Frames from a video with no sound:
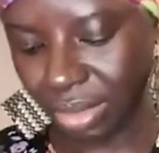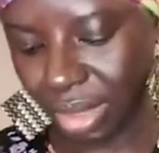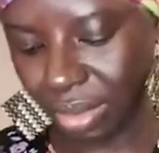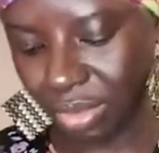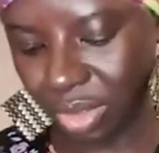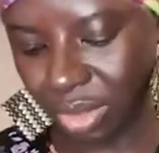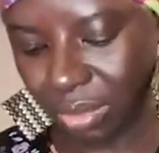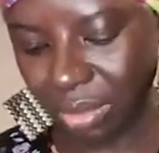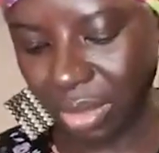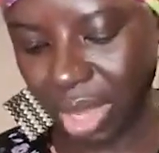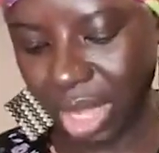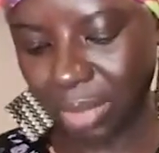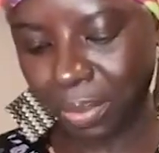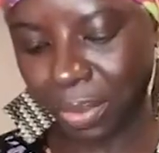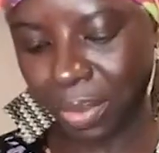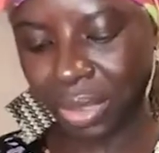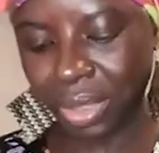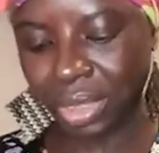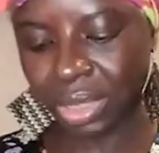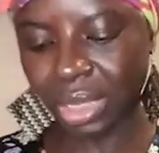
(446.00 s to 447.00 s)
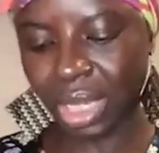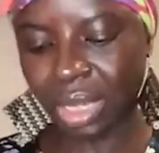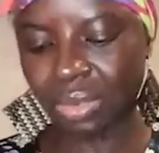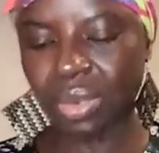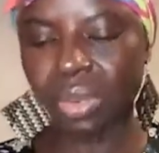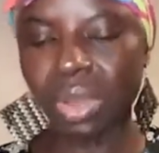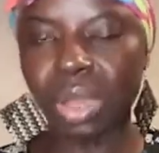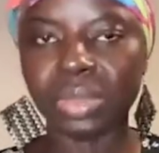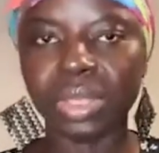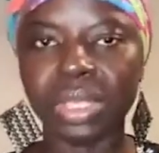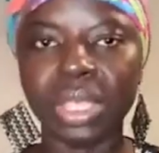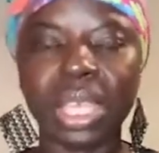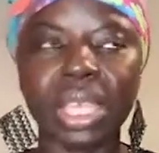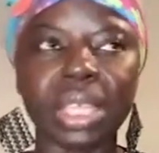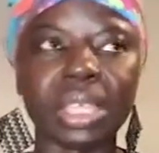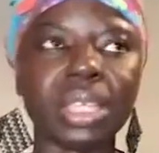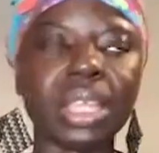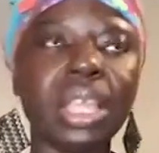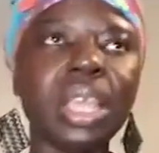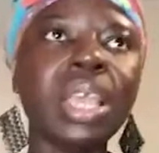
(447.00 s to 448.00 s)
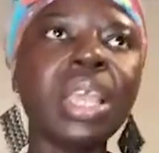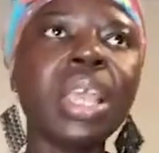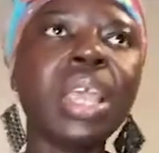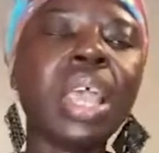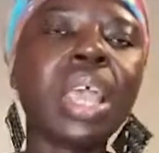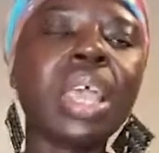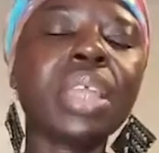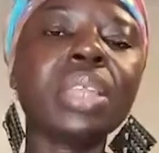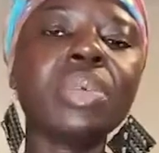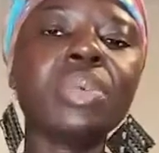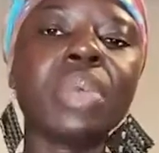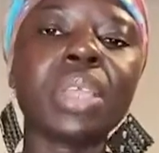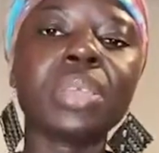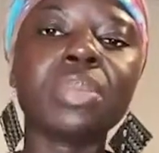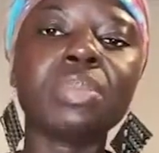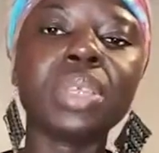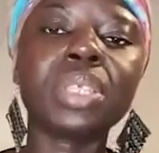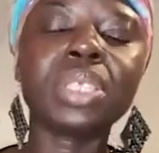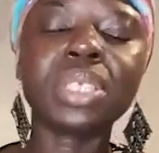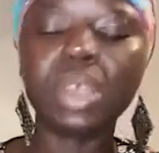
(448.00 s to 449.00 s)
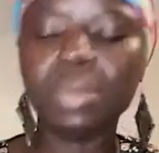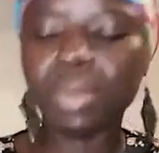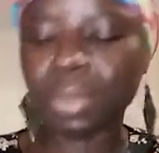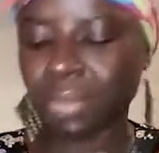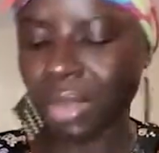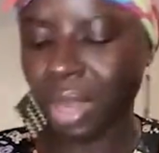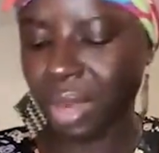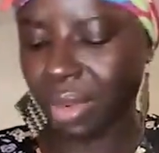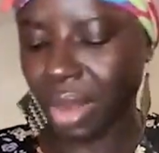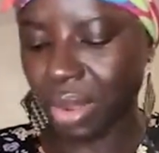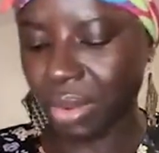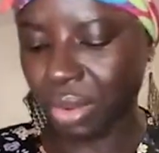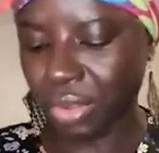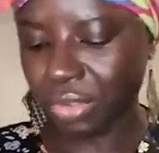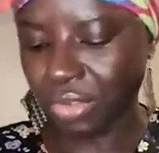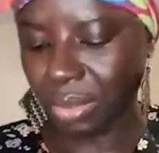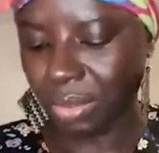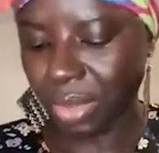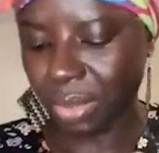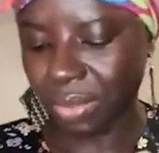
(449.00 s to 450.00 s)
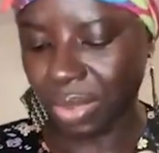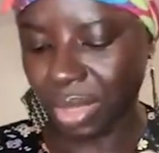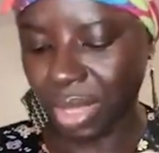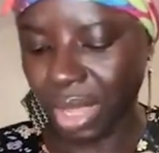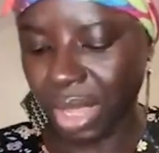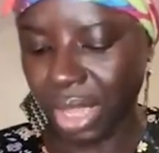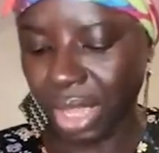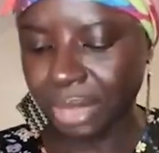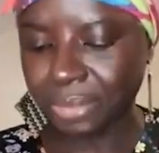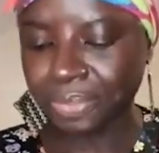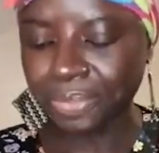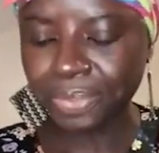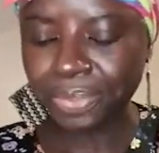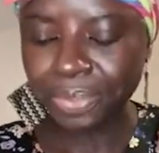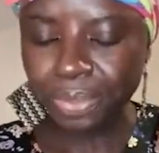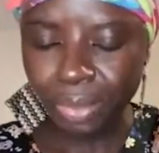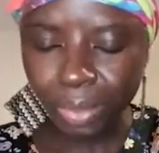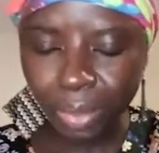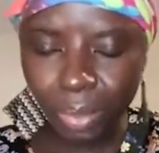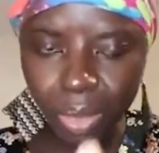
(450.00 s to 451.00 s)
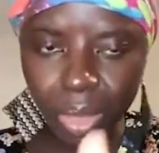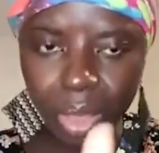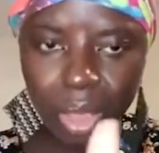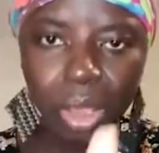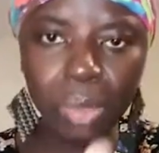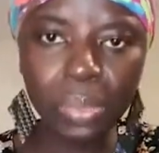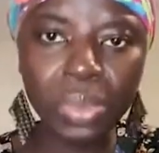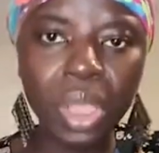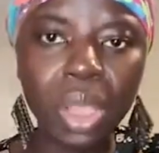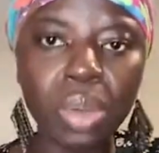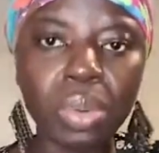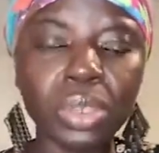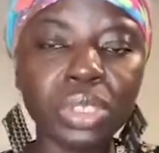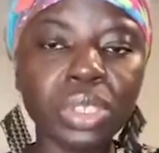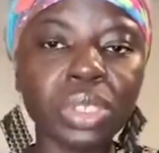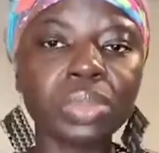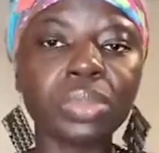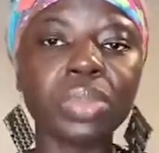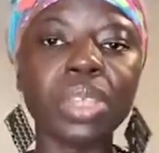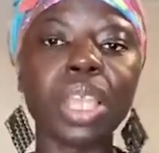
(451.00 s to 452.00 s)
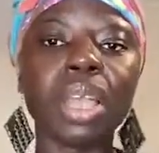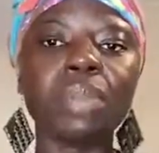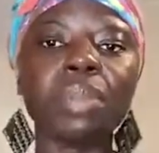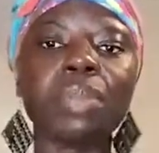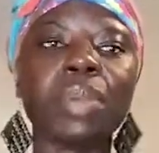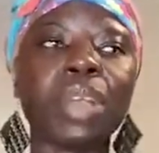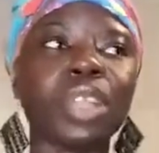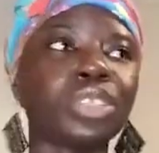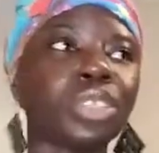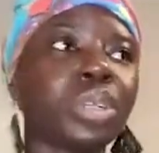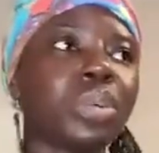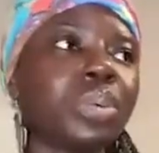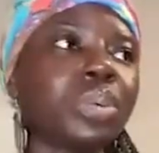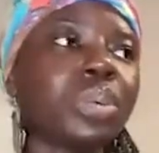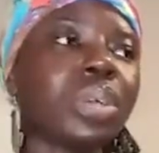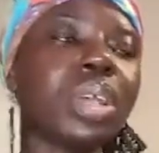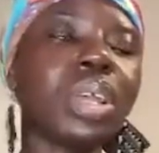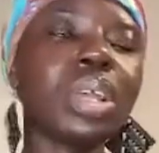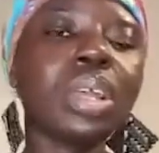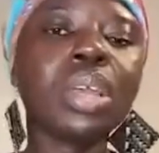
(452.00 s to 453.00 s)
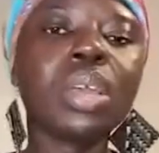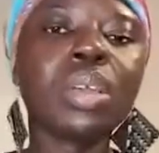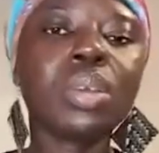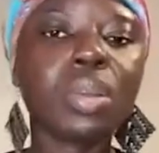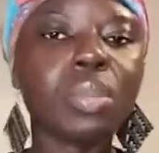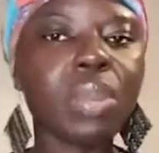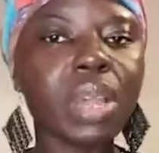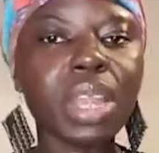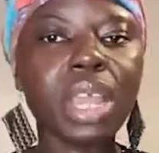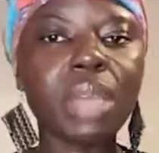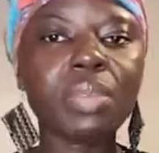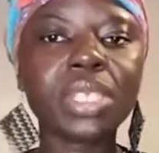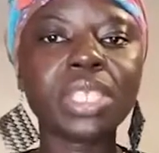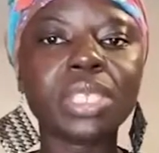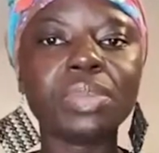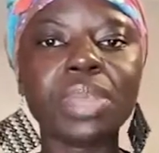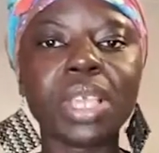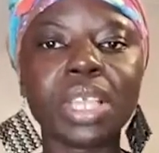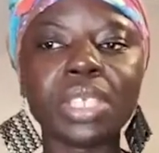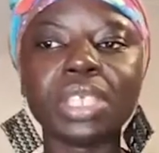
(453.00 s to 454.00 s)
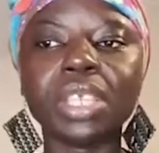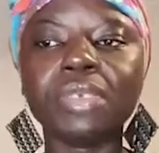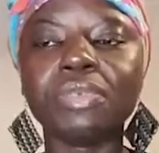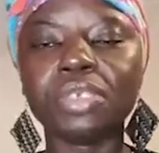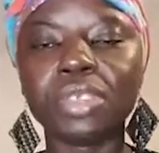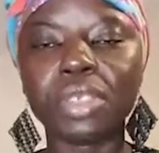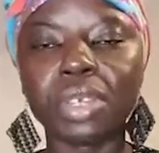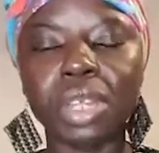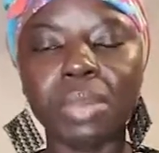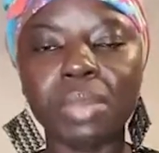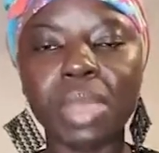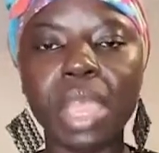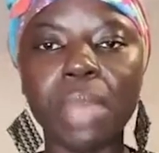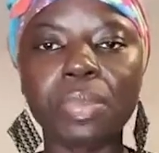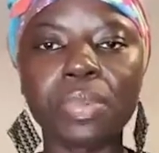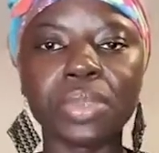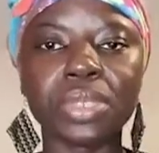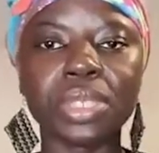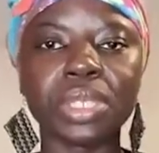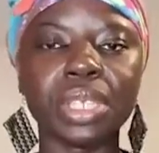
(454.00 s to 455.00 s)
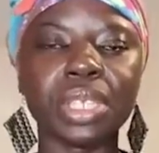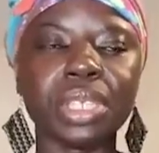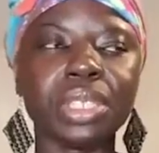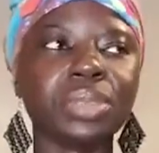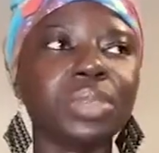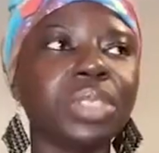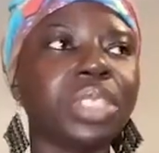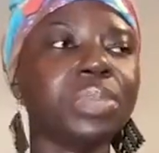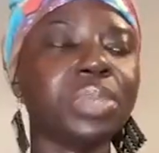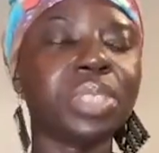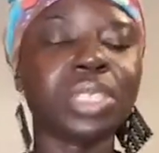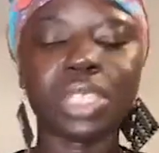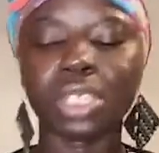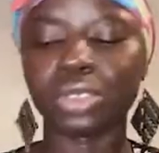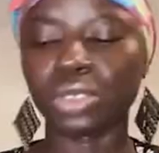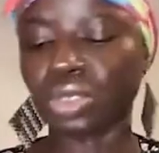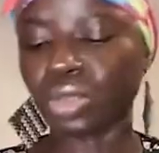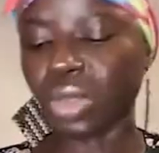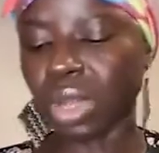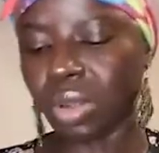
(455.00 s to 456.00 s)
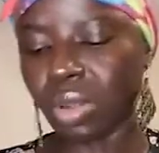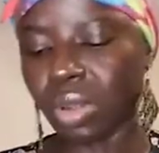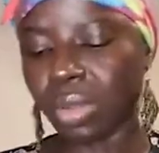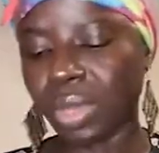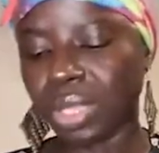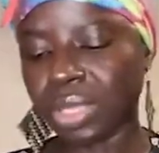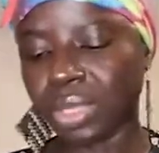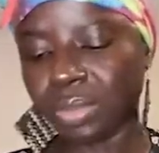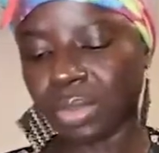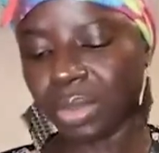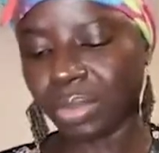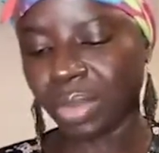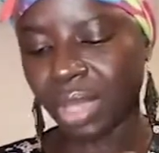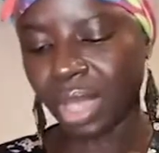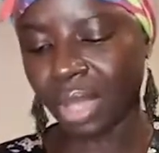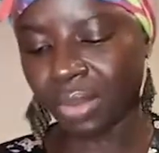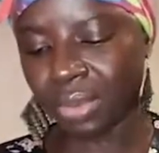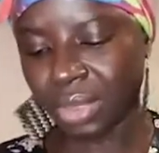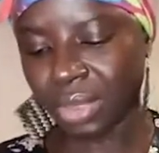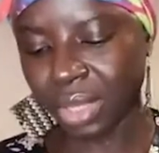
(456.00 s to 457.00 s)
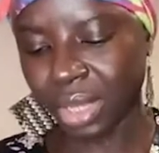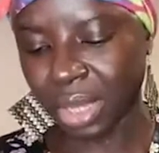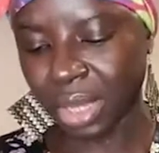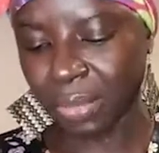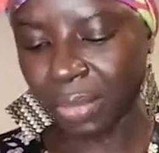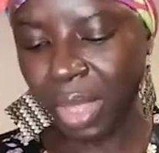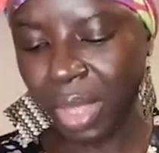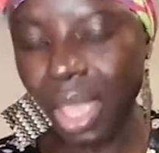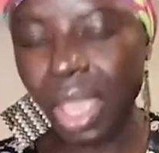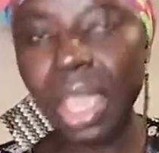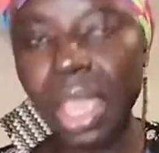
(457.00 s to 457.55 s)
I'm not mad person. I know what I'm saying. Anyway, make sure be around or show me be a was be. I'm a patch out. Oba na beti me share video na may appreciate. Won't me share so I'll comment be a here.